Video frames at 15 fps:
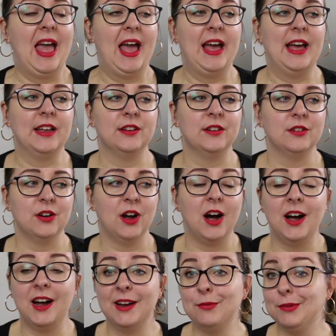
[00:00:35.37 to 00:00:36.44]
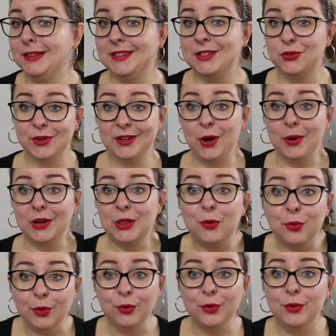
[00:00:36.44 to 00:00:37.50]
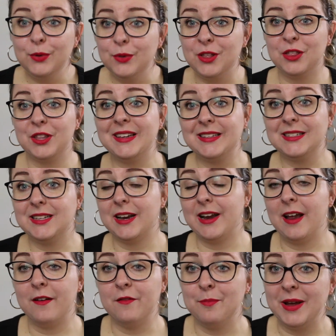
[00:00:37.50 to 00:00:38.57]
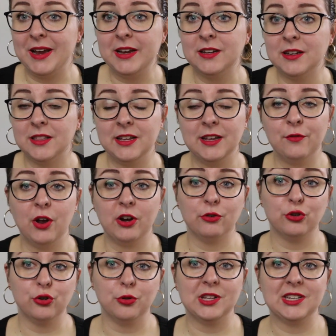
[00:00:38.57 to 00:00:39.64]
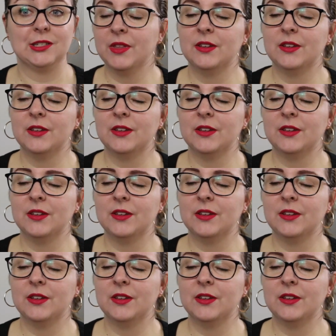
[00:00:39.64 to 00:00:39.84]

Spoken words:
and I really enjoy going through the things that have made the final shortlist.